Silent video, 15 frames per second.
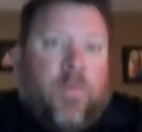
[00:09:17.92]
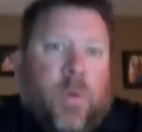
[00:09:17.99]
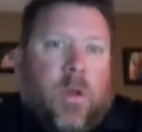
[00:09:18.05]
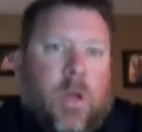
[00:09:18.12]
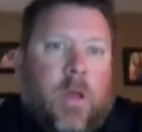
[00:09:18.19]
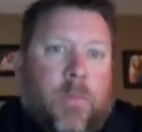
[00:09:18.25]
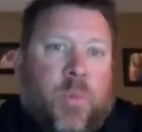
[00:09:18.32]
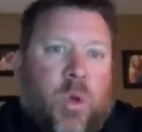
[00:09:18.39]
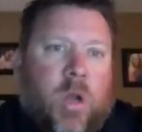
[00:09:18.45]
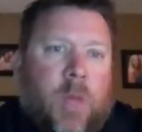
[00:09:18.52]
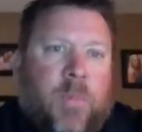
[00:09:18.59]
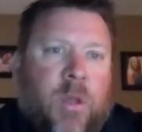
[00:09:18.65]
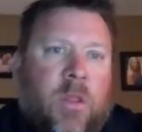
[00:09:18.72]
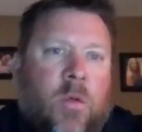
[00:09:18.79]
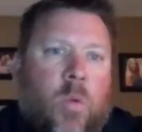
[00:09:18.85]
put
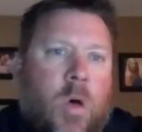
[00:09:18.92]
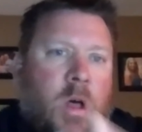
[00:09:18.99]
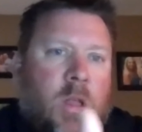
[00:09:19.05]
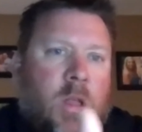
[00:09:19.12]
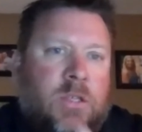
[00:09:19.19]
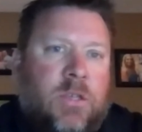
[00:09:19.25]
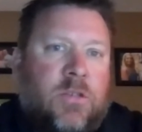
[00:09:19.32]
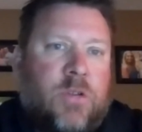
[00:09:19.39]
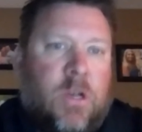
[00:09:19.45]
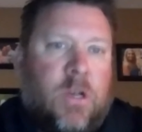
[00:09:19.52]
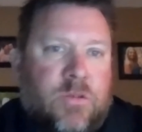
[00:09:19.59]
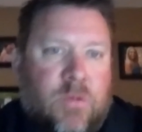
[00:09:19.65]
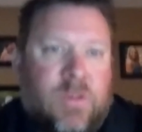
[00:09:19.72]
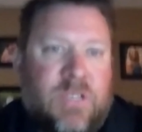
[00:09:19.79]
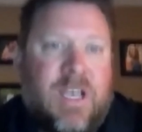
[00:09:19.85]
up on the wall as a
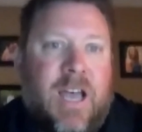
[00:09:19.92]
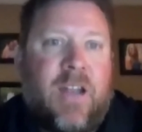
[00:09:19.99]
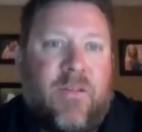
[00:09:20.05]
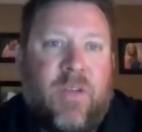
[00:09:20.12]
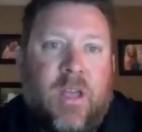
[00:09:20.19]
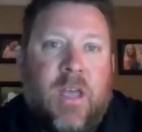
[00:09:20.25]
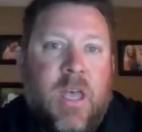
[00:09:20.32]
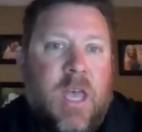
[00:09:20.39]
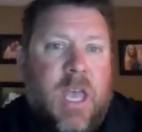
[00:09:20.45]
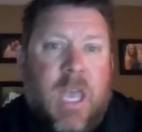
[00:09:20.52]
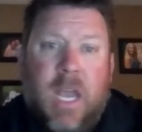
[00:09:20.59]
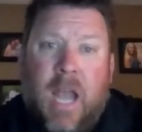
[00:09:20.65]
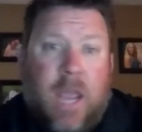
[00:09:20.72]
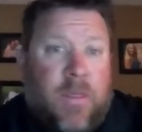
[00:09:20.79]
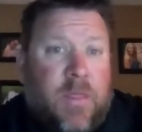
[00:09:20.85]
structural side of it.
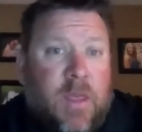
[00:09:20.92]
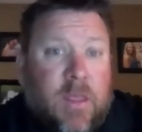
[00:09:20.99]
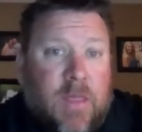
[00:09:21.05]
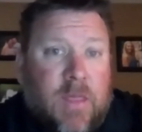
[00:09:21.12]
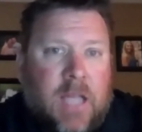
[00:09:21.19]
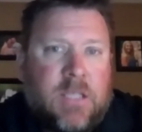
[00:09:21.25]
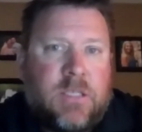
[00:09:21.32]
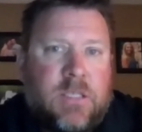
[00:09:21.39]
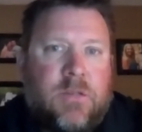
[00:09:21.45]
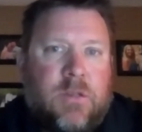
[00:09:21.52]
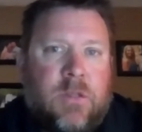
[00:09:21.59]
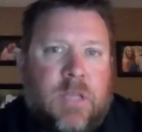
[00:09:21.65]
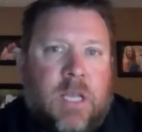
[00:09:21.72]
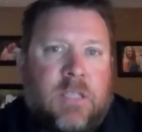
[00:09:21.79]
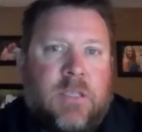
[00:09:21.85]
Yeah. And I think that's
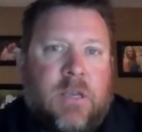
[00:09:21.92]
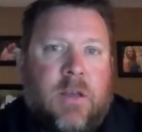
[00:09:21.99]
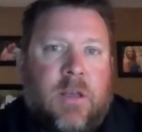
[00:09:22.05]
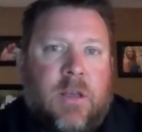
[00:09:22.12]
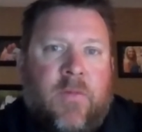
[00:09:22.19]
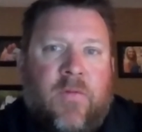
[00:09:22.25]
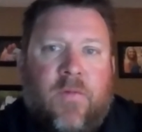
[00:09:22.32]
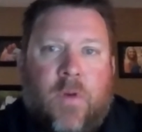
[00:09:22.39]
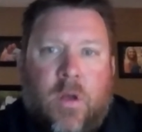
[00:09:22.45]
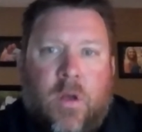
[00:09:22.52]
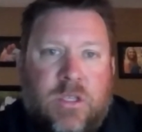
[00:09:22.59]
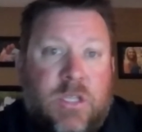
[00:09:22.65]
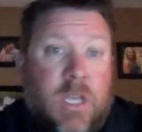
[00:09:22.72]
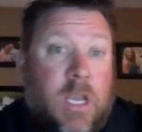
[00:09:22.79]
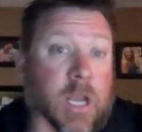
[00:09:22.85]
a
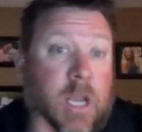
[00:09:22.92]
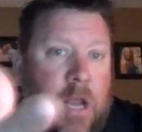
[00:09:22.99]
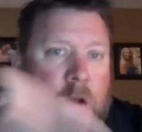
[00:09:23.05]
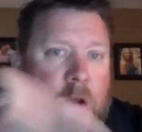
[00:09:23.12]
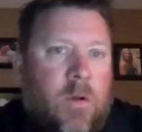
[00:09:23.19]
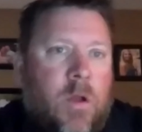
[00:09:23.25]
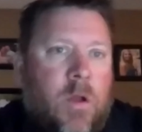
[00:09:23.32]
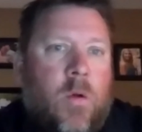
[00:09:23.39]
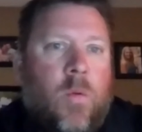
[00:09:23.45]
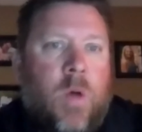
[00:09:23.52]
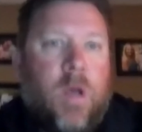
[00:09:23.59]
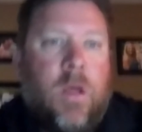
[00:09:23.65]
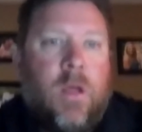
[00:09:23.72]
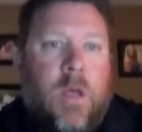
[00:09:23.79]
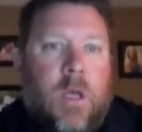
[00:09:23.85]
false thing. And I don't know
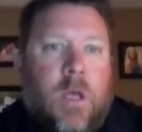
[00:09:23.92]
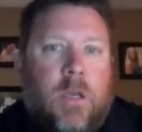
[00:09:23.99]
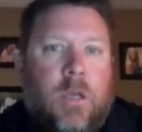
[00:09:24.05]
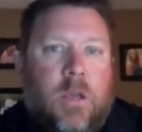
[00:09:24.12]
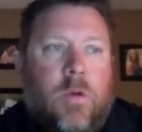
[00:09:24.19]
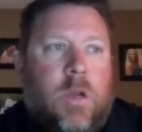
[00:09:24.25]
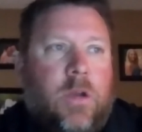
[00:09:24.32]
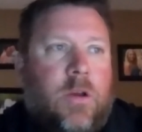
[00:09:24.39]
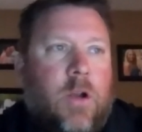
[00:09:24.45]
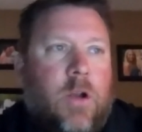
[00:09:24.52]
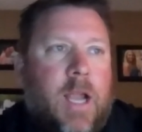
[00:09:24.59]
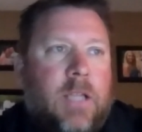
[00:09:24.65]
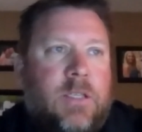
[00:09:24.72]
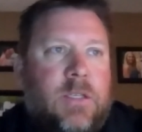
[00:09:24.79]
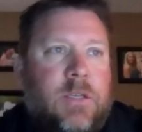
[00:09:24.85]
what you and
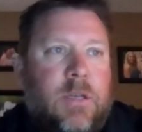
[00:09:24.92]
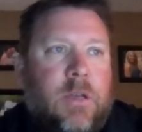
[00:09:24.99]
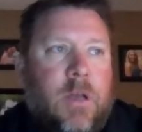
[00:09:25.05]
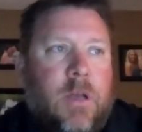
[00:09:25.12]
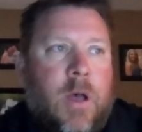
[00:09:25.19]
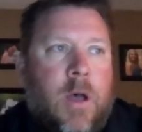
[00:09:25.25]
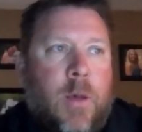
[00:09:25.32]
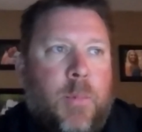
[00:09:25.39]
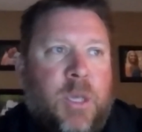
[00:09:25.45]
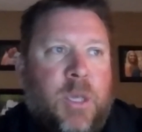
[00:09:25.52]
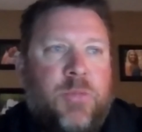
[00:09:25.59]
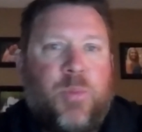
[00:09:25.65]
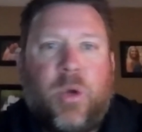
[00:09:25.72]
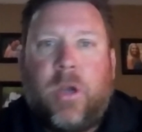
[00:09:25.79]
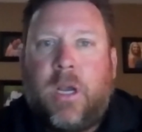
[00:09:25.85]
Grant's
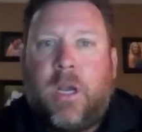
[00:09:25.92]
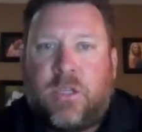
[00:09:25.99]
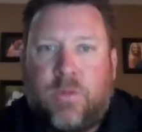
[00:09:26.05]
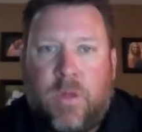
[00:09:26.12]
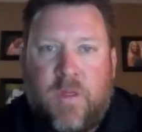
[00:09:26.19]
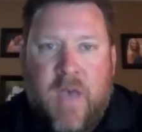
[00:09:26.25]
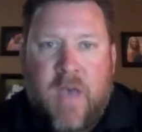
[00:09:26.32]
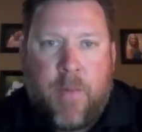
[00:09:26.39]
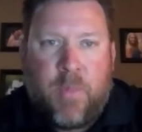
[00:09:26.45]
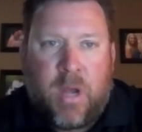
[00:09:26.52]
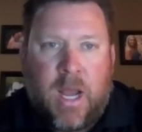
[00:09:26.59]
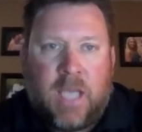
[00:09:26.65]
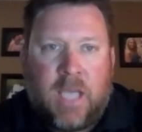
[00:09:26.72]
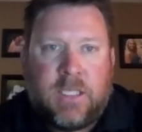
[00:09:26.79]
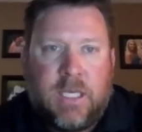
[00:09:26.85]
experience with that, but
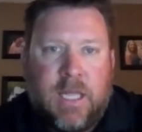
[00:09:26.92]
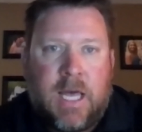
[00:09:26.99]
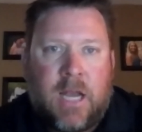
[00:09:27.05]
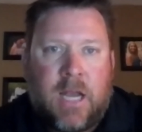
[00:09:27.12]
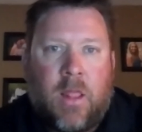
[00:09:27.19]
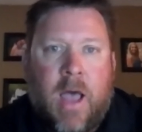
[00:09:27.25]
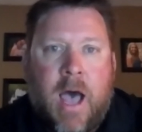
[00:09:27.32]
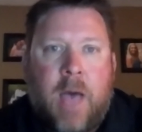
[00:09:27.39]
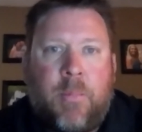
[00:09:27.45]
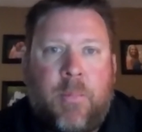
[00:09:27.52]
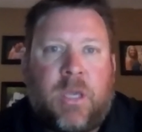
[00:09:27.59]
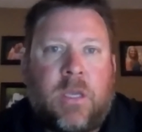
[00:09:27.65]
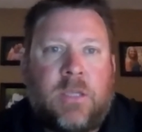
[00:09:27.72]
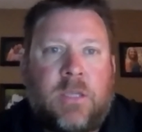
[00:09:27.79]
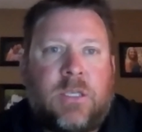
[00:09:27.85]
I see that a lot,
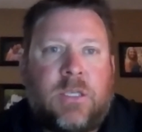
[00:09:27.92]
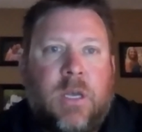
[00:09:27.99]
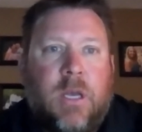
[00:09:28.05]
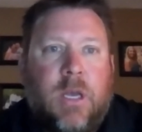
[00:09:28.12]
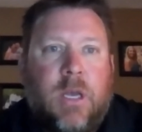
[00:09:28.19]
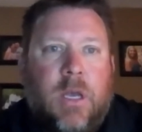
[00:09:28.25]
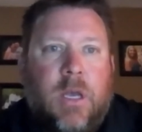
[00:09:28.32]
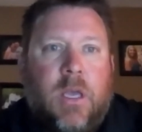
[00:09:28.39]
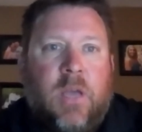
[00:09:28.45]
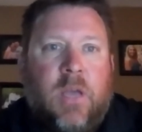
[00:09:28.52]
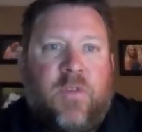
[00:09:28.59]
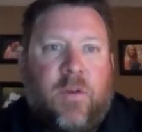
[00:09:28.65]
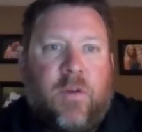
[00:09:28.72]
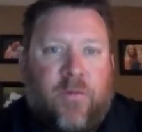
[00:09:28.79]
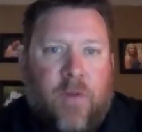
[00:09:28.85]
because if
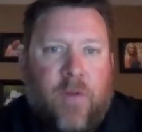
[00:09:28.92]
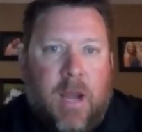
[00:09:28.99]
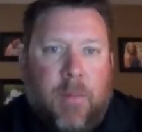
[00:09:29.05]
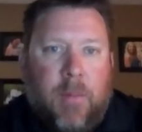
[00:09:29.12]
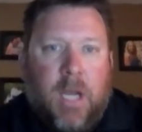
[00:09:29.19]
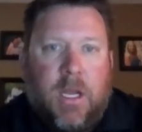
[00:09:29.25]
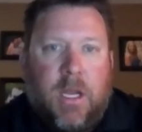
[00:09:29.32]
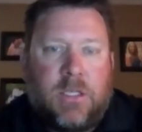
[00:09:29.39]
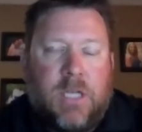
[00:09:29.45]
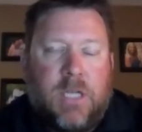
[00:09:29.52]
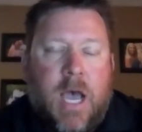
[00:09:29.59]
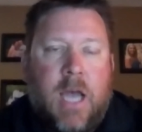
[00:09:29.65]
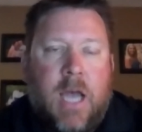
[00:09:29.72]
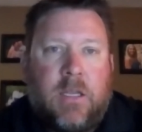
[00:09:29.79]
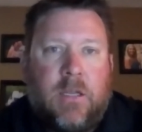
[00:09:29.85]
your framing is
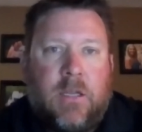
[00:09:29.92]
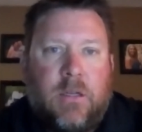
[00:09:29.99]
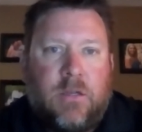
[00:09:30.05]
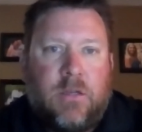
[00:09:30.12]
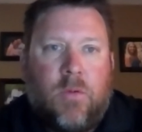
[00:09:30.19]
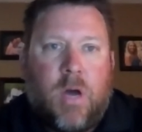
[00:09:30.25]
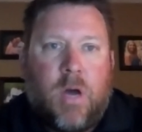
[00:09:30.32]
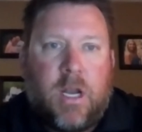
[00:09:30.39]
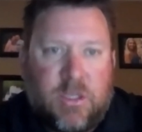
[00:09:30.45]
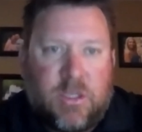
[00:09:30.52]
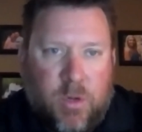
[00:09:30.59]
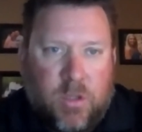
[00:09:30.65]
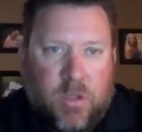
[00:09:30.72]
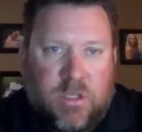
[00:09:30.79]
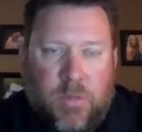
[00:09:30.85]
not to what it's
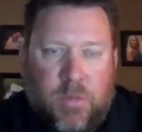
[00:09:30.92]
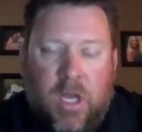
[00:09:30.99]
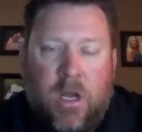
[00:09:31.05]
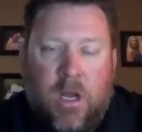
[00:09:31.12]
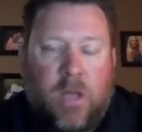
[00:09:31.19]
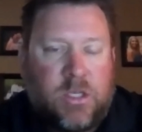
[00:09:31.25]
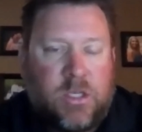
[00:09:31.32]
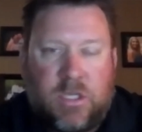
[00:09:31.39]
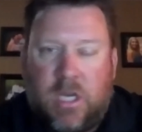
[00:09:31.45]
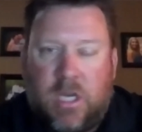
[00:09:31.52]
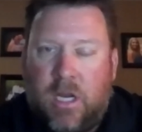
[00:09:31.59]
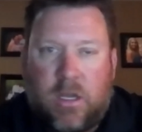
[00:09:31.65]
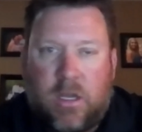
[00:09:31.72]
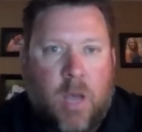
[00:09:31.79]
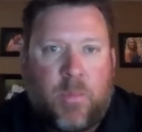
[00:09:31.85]
supposed to be, and I'll just
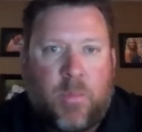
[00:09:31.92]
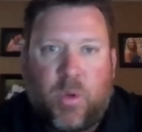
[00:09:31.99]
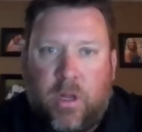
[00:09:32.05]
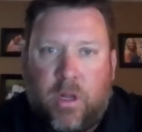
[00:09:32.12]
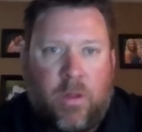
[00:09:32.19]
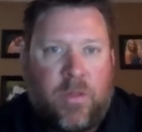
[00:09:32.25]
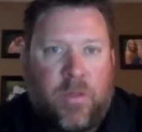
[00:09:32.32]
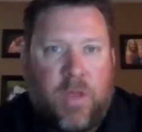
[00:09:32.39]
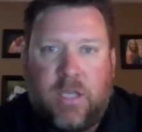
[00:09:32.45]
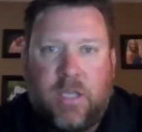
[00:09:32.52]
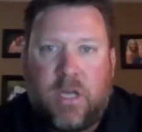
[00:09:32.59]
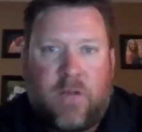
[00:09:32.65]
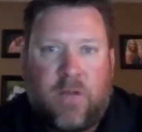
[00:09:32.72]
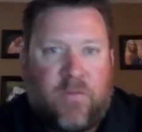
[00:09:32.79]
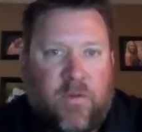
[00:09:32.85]
hit a couple little things
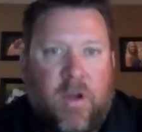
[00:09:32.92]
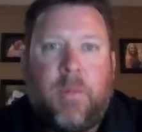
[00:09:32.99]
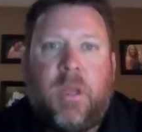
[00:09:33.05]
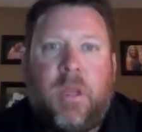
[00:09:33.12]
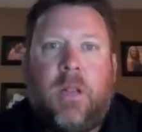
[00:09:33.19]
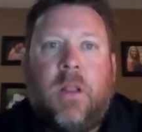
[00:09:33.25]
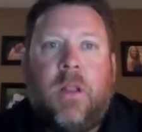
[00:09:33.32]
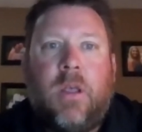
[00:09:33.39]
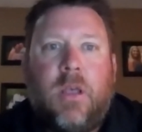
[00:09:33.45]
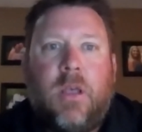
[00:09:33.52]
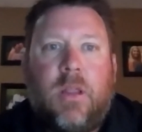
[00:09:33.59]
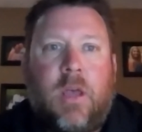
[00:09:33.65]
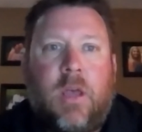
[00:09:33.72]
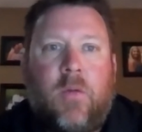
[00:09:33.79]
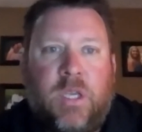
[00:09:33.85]
on framing
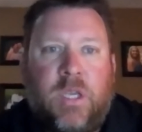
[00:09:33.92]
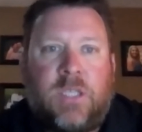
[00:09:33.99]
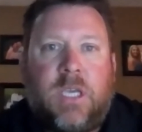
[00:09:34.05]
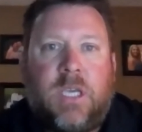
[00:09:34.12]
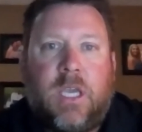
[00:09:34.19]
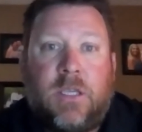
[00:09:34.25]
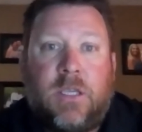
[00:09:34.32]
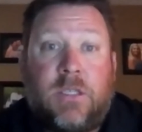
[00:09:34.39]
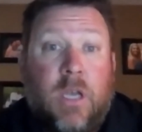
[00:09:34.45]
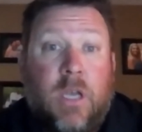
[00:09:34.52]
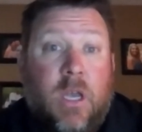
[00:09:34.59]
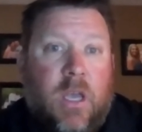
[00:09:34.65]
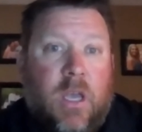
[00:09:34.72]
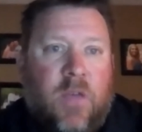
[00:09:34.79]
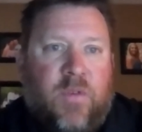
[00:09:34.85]
that we see, is
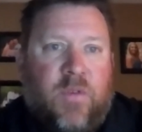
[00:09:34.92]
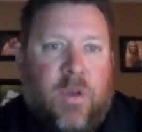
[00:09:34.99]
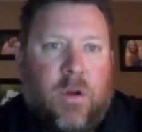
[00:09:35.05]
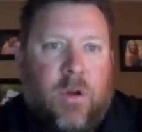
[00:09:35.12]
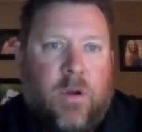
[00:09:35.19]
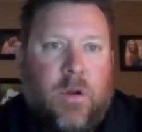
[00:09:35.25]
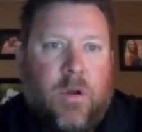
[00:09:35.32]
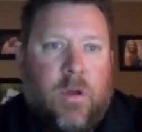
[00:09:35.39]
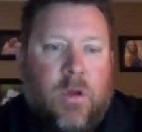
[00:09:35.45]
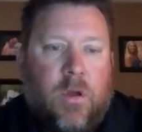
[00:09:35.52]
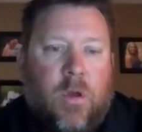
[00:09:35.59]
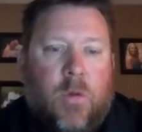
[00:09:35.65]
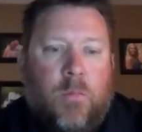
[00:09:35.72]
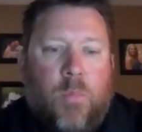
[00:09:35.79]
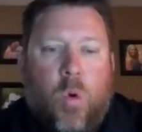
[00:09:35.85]
if you're
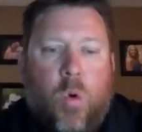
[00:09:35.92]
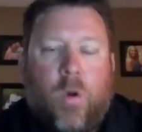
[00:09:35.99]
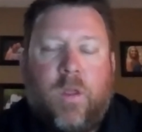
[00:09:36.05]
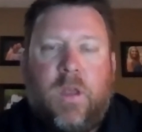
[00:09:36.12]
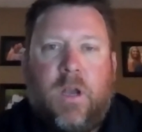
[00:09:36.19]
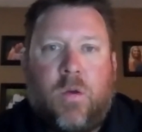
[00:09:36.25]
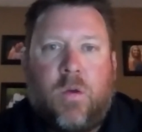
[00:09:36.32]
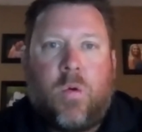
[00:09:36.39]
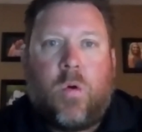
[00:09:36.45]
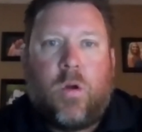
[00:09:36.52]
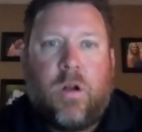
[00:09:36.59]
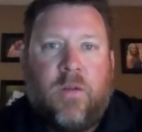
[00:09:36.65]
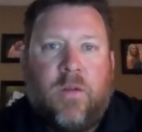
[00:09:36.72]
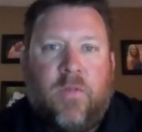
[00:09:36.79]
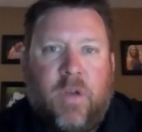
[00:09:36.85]
more than
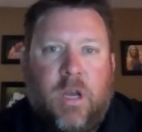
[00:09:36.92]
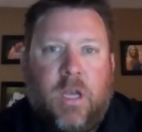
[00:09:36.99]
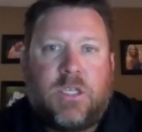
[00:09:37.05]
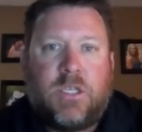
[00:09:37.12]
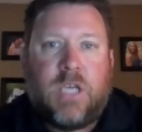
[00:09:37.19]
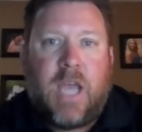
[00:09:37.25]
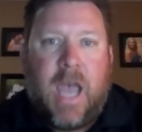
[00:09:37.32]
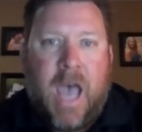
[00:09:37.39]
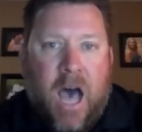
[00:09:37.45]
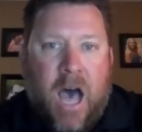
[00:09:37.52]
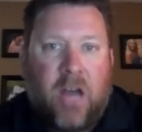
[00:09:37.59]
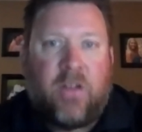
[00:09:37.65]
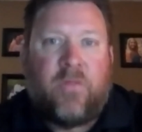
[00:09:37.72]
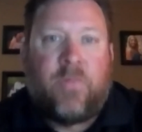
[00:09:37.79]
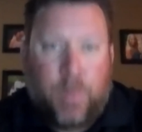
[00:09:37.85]
1/4 inch
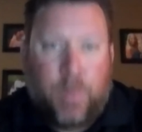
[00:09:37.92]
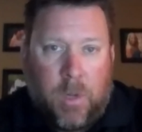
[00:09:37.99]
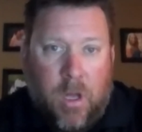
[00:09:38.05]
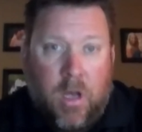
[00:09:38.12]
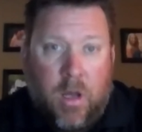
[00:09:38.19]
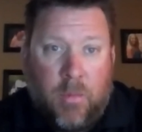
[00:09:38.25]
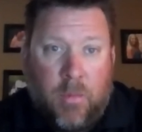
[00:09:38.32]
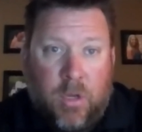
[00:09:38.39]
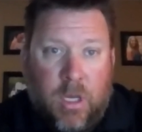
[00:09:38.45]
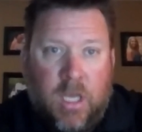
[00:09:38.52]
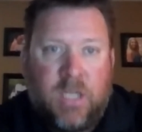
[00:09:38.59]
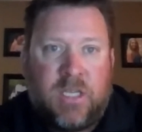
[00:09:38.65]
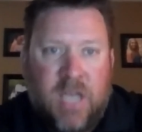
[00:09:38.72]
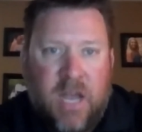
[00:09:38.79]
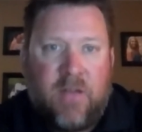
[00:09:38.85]
out of plumb
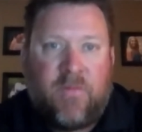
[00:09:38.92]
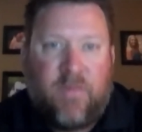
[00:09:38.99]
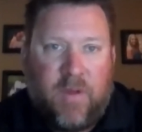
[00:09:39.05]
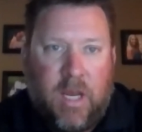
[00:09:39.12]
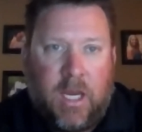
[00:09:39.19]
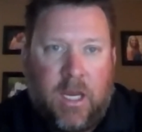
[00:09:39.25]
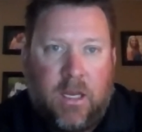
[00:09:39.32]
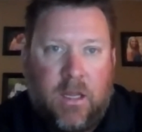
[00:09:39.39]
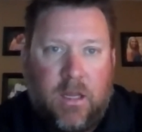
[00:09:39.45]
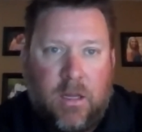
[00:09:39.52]
in 10 feet,